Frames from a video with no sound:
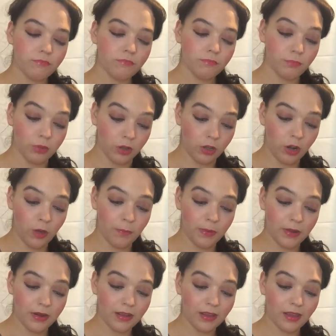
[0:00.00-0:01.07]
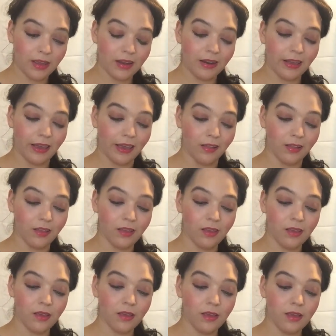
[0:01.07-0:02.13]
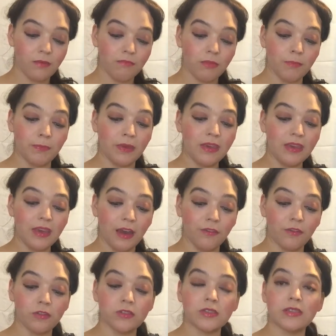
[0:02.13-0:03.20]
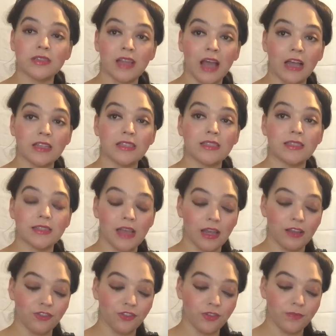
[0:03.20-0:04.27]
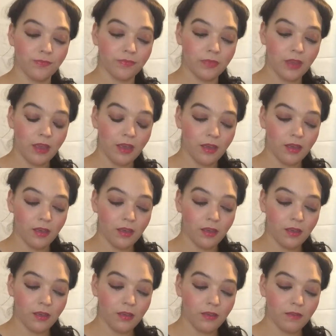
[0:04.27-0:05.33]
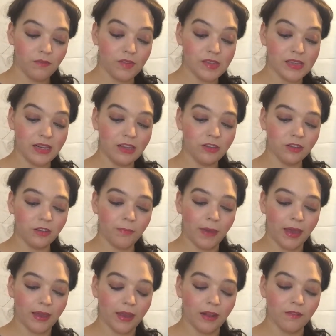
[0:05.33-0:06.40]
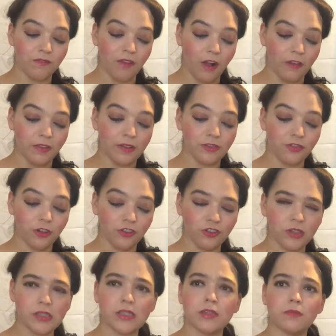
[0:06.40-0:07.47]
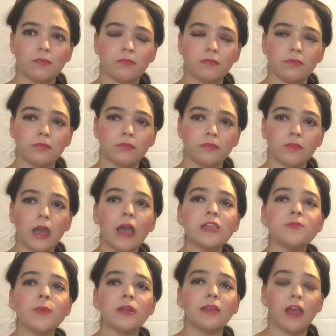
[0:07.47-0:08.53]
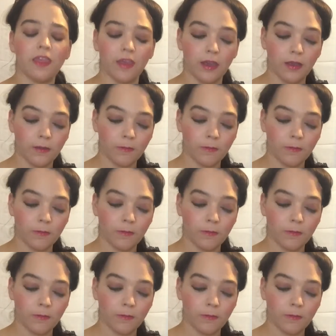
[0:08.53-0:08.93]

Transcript: Pull it open, inhale, but be careful not to touch. Vizzini took the packet and followed the instructions. I smell nothing.